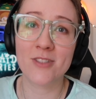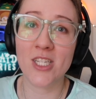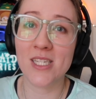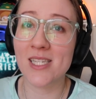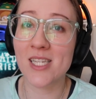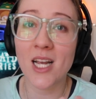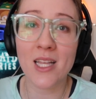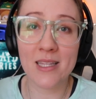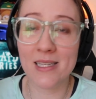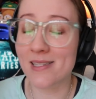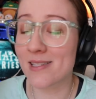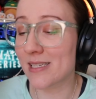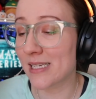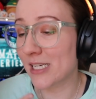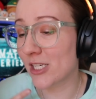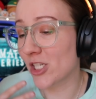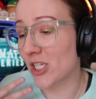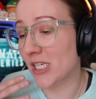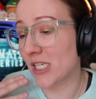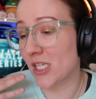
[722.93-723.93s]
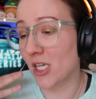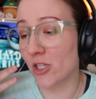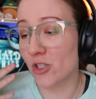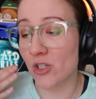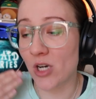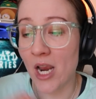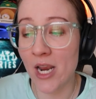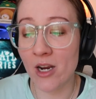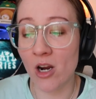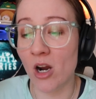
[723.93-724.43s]
She's not listening. She's not
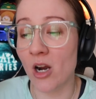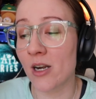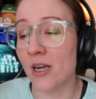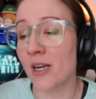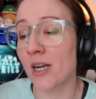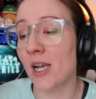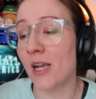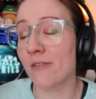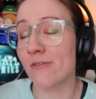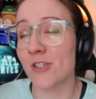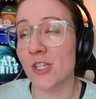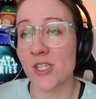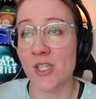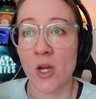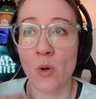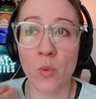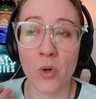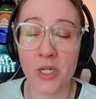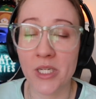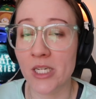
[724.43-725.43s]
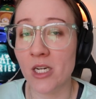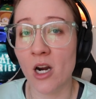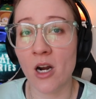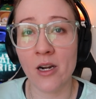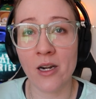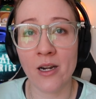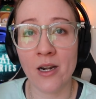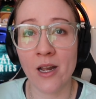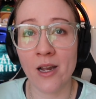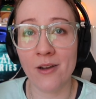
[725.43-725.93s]
trying hard enough. She's not working
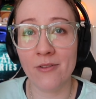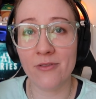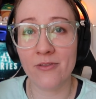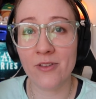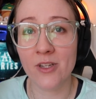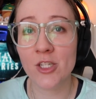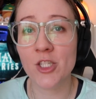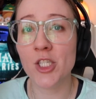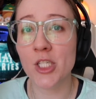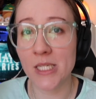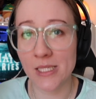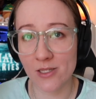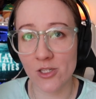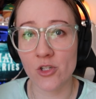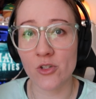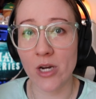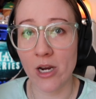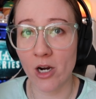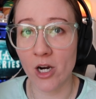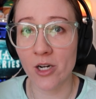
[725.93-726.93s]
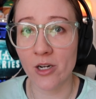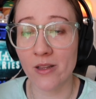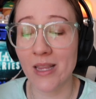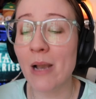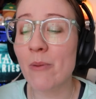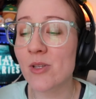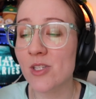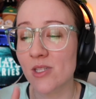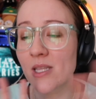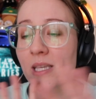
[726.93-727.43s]
hard enough. She needs to try harder.
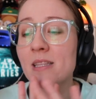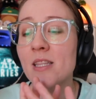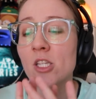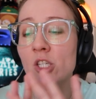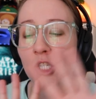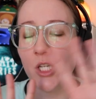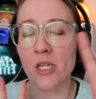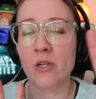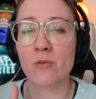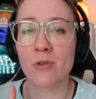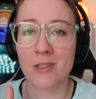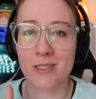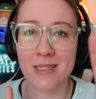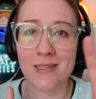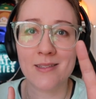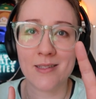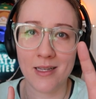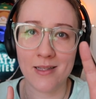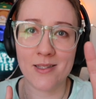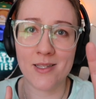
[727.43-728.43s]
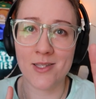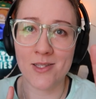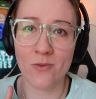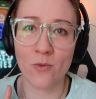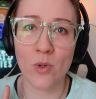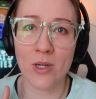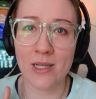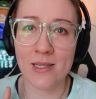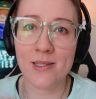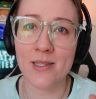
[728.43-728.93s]
That was like the general consensus of
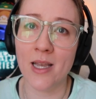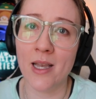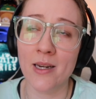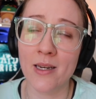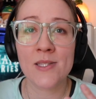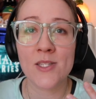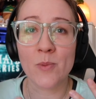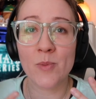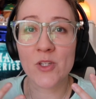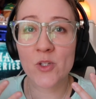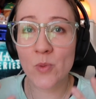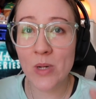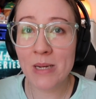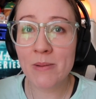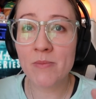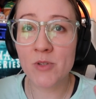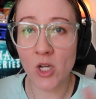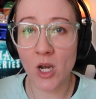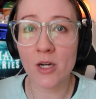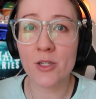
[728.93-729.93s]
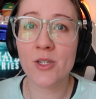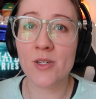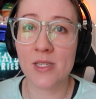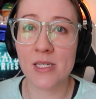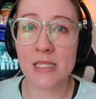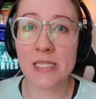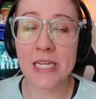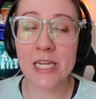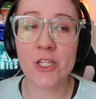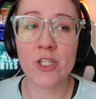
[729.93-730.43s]
what it said. So between doctors
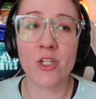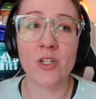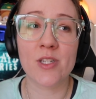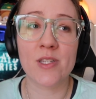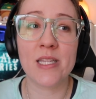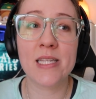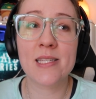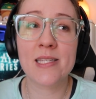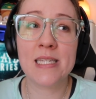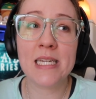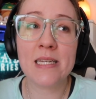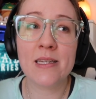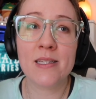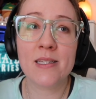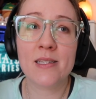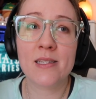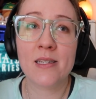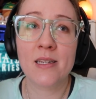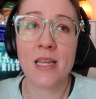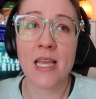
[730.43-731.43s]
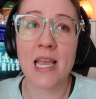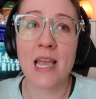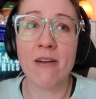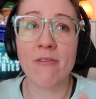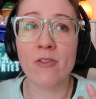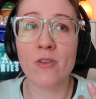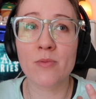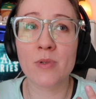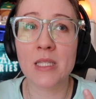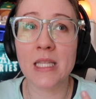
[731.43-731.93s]
and teachers, this didn't
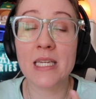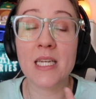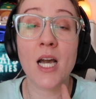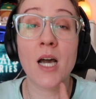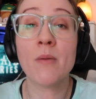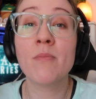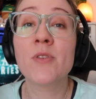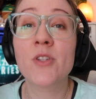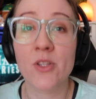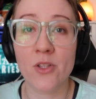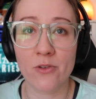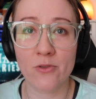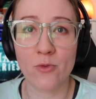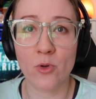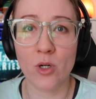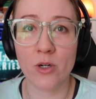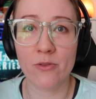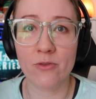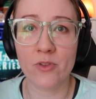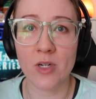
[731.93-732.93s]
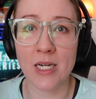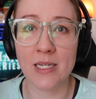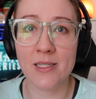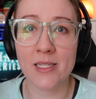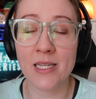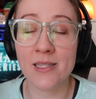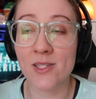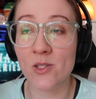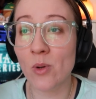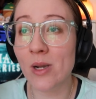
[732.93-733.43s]
ever really come to the forefront.
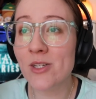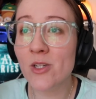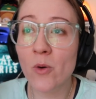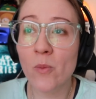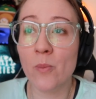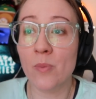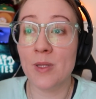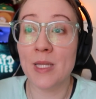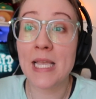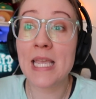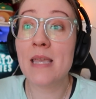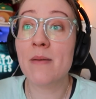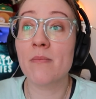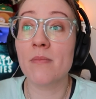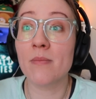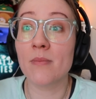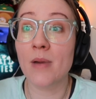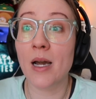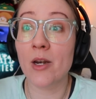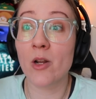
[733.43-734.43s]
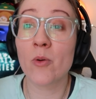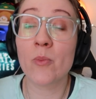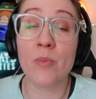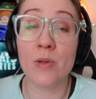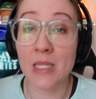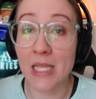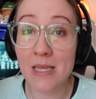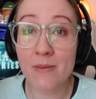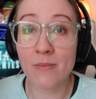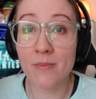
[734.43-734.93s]
And so I don't
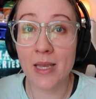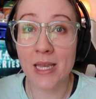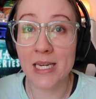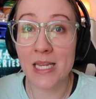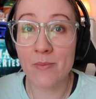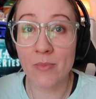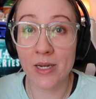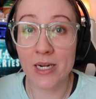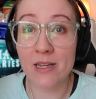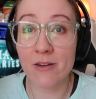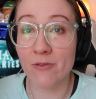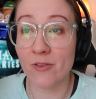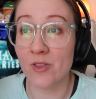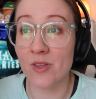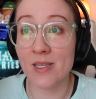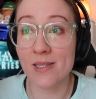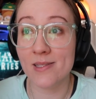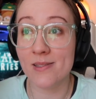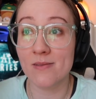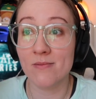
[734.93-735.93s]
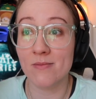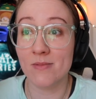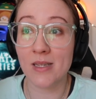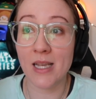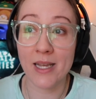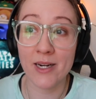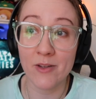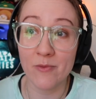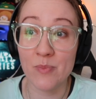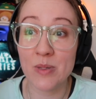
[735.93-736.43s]
blame anybody for this
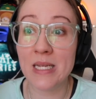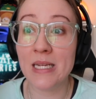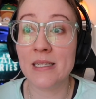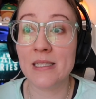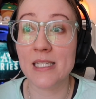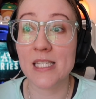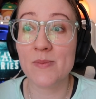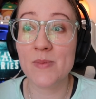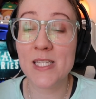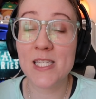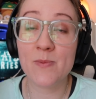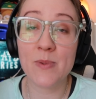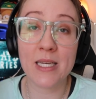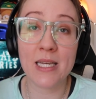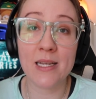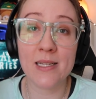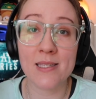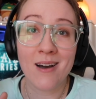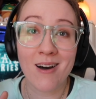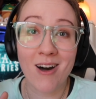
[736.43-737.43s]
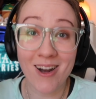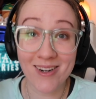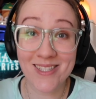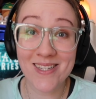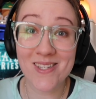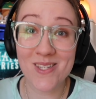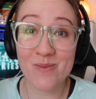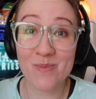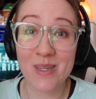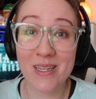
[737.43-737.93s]
kind of being dismissed, because
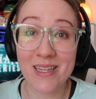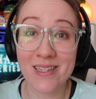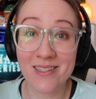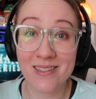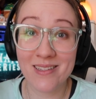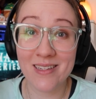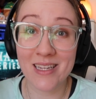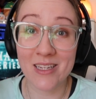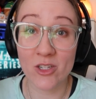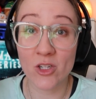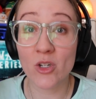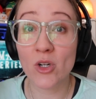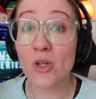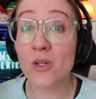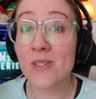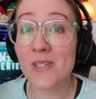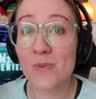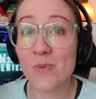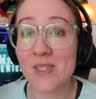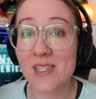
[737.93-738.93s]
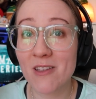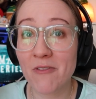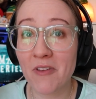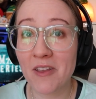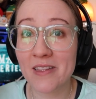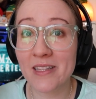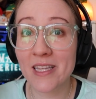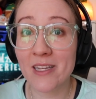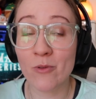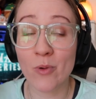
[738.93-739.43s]
autism in girls
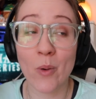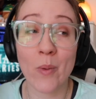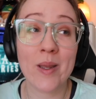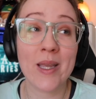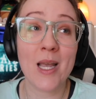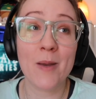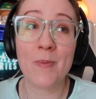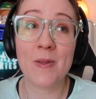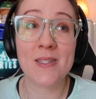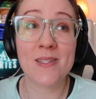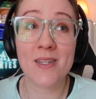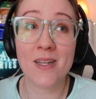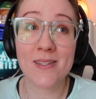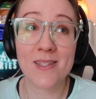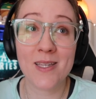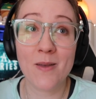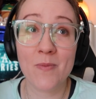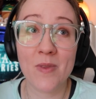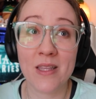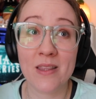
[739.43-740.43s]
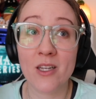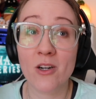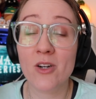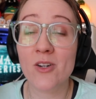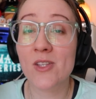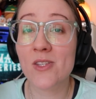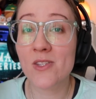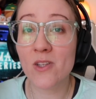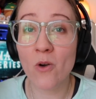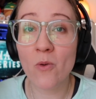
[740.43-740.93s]
specifically growing up, it's not something. There
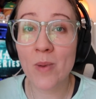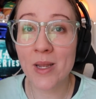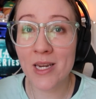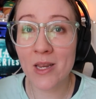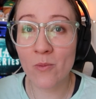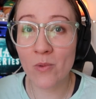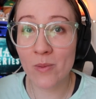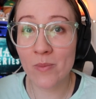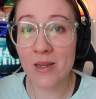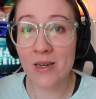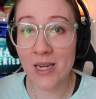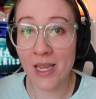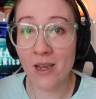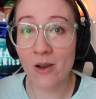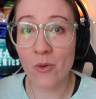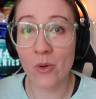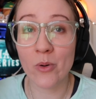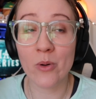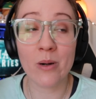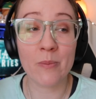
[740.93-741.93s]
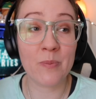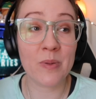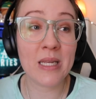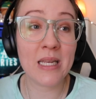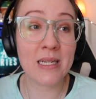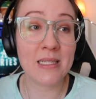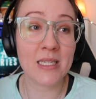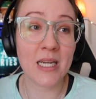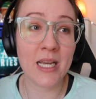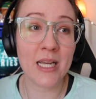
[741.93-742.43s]
are so many women now who are
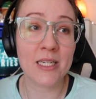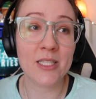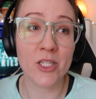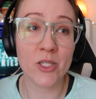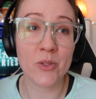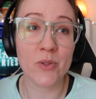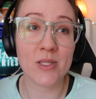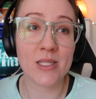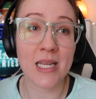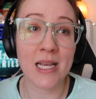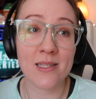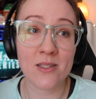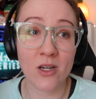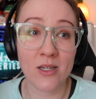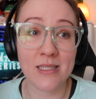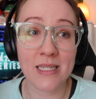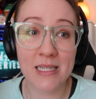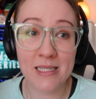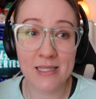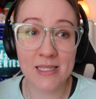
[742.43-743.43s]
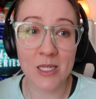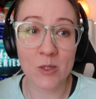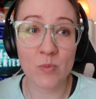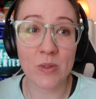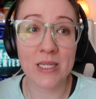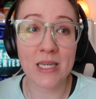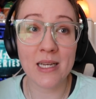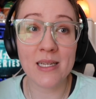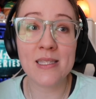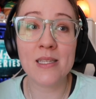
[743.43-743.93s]
being diagnosed as autistic
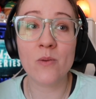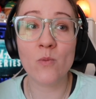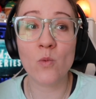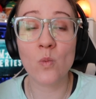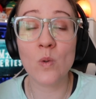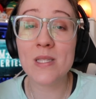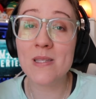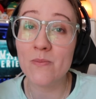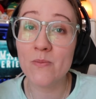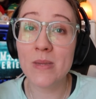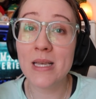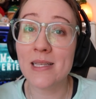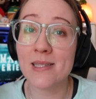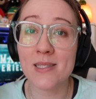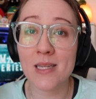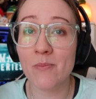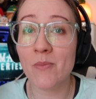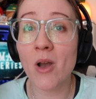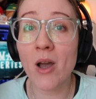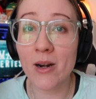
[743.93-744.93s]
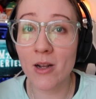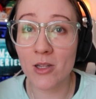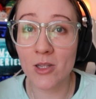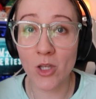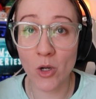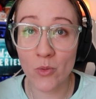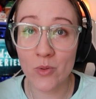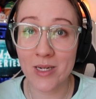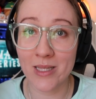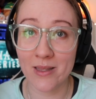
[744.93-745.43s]
because it was missed. I'm not
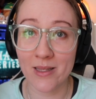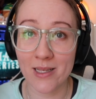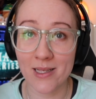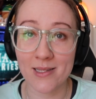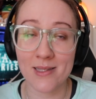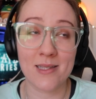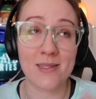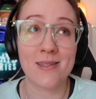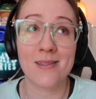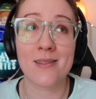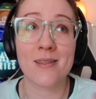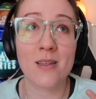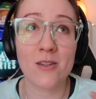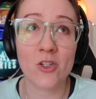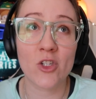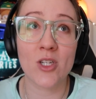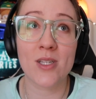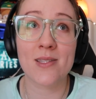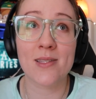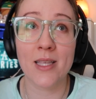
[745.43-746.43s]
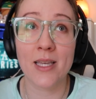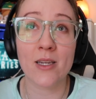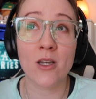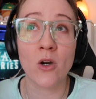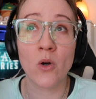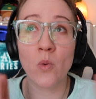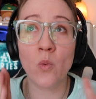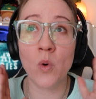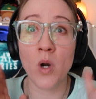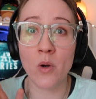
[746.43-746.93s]
alone in this. This isn't just like,
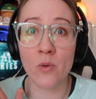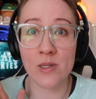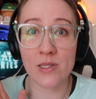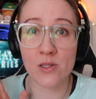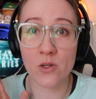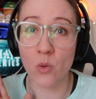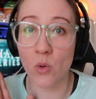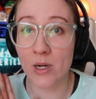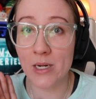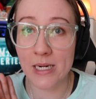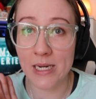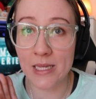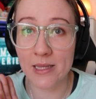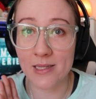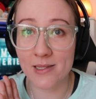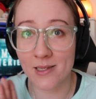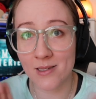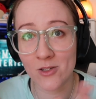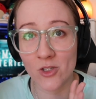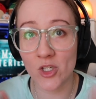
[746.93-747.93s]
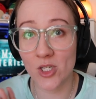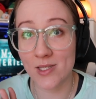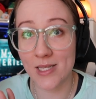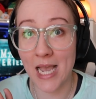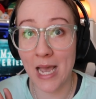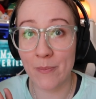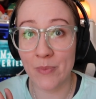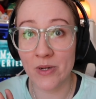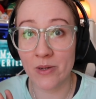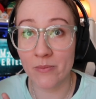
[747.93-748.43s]
oh, woe is Courtney. This didn't just
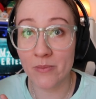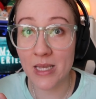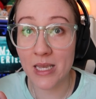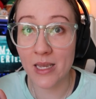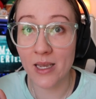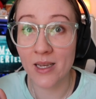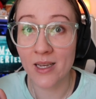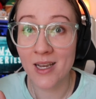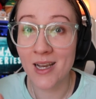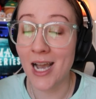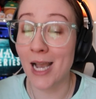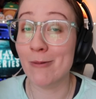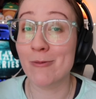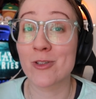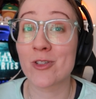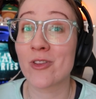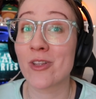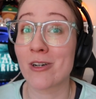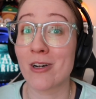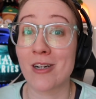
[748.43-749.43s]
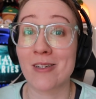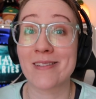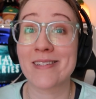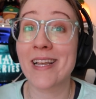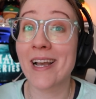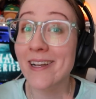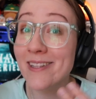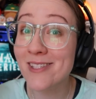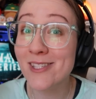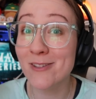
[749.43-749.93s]
happen to me. I'm sure there are
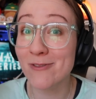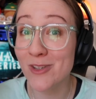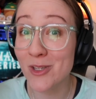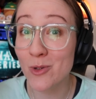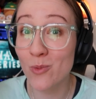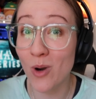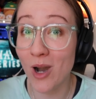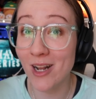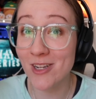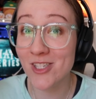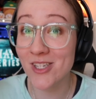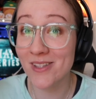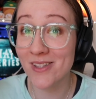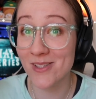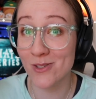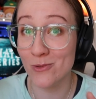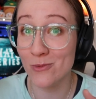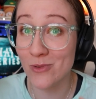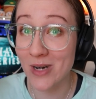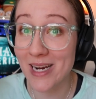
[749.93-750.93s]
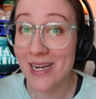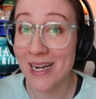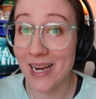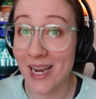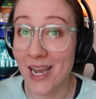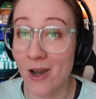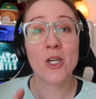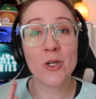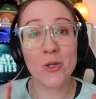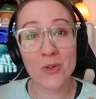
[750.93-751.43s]
tons of you watching this right
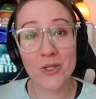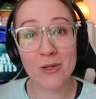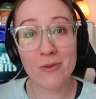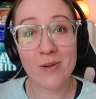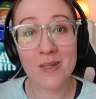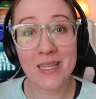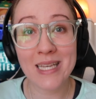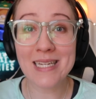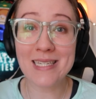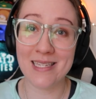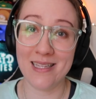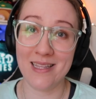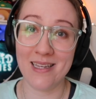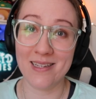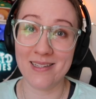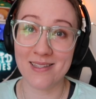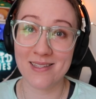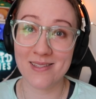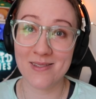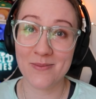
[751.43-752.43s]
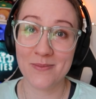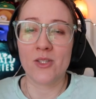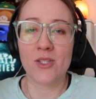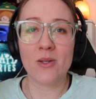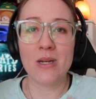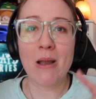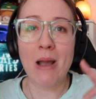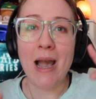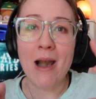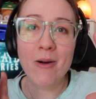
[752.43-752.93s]
now who can relate to this.
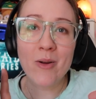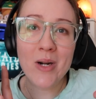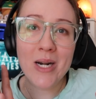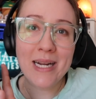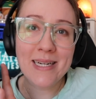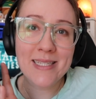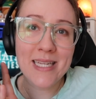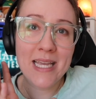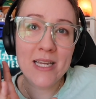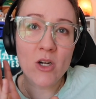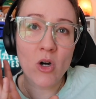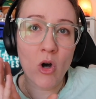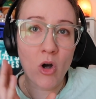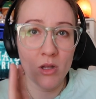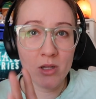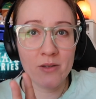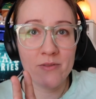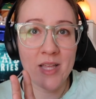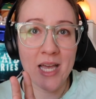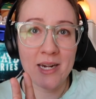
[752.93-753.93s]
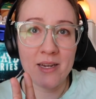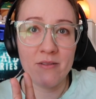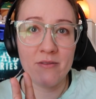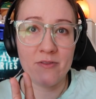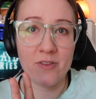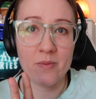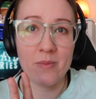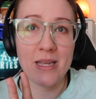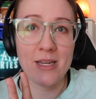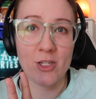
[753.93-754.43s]
So now how did I take all of that
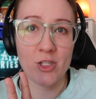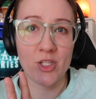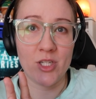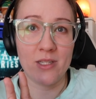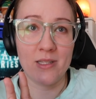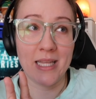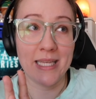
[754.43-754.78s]
information?